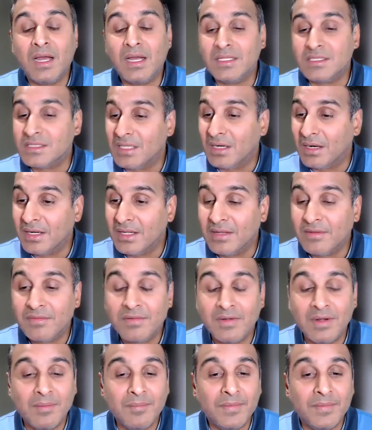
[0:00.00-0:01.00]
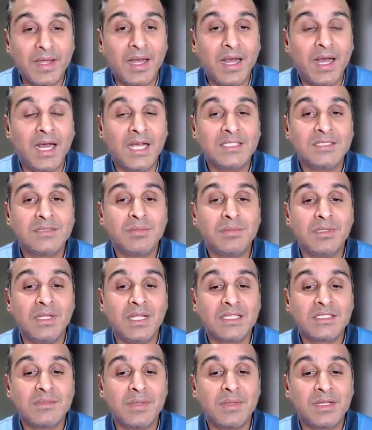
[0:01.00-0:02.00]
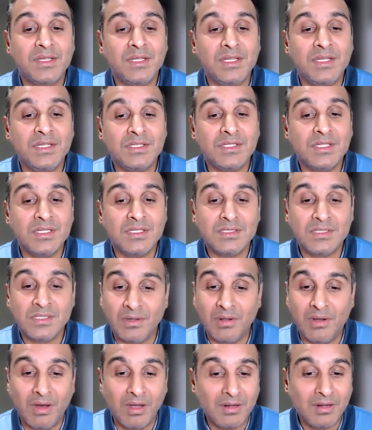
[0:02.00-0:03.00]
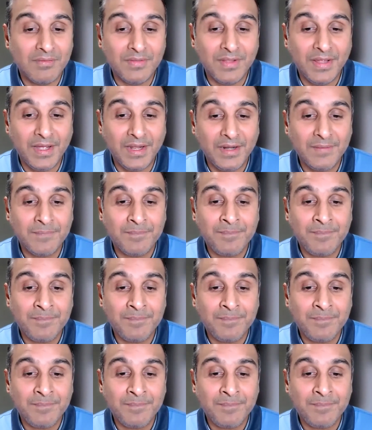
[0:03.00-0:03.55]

starting from the hospital expectations and all of that,